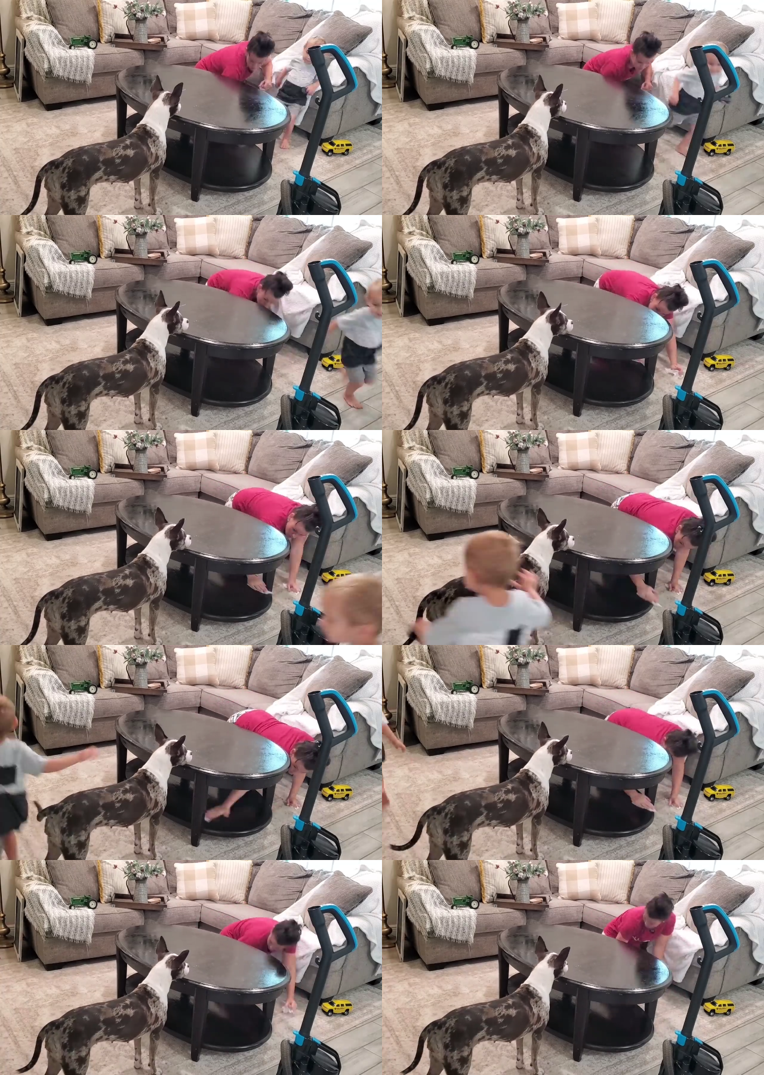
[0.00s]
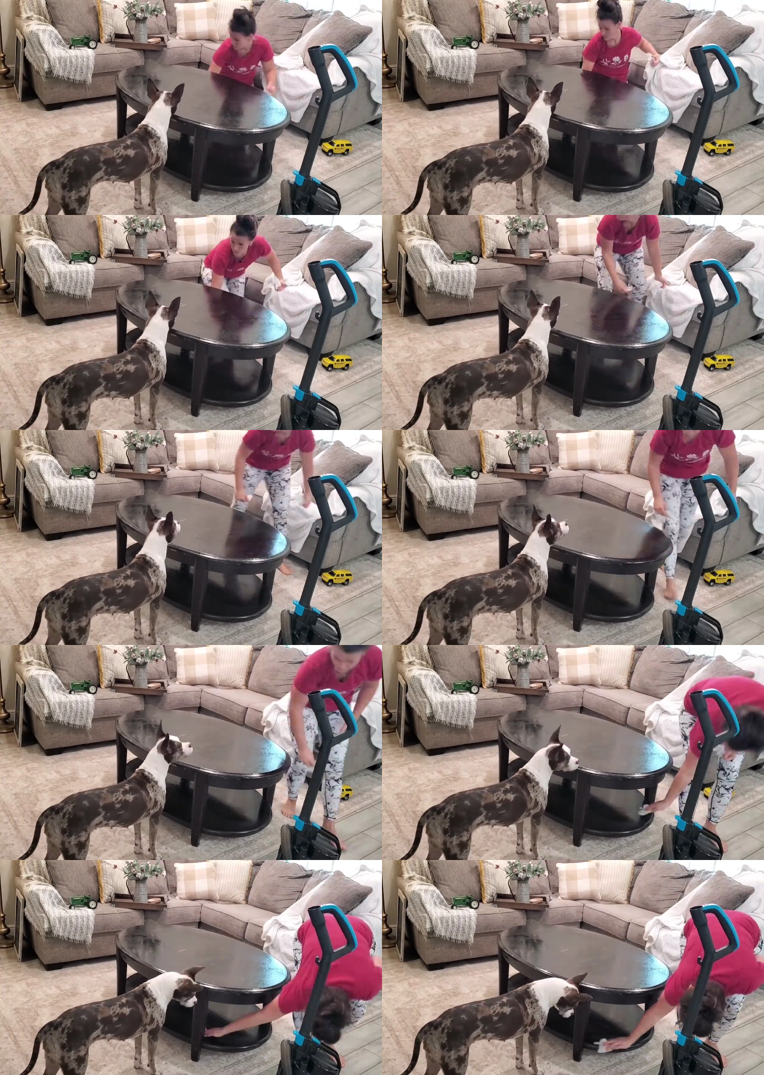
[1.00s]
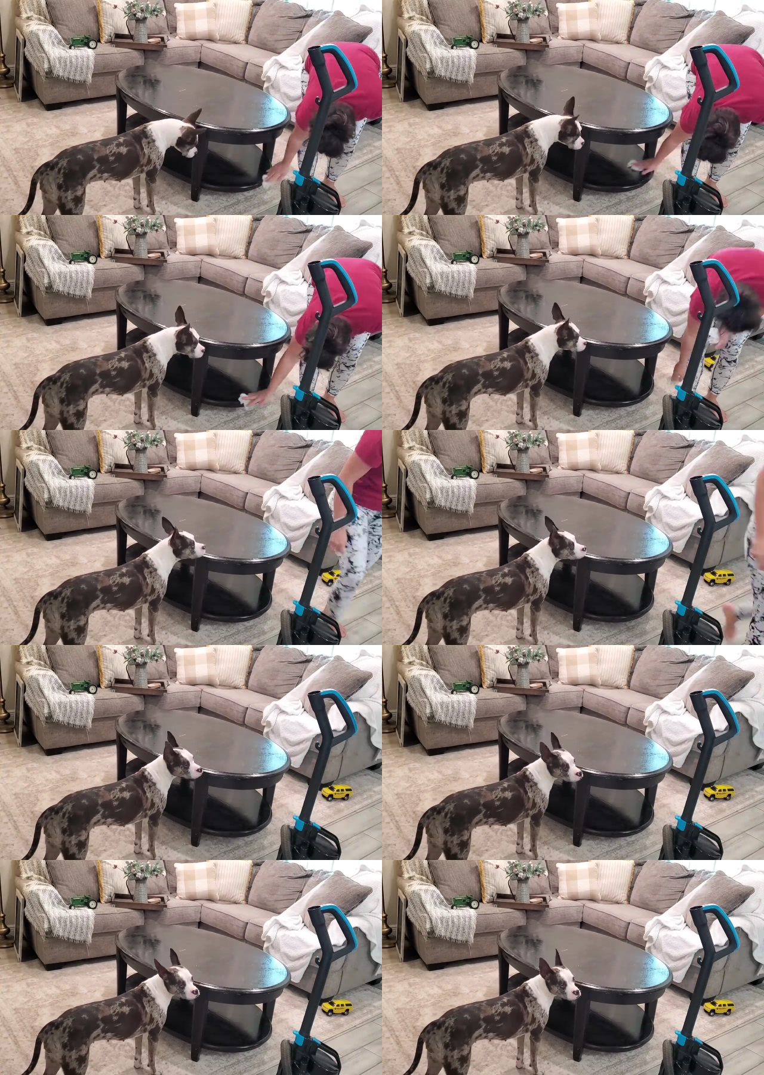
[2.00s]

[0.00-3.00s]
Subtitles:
(no speaker visible)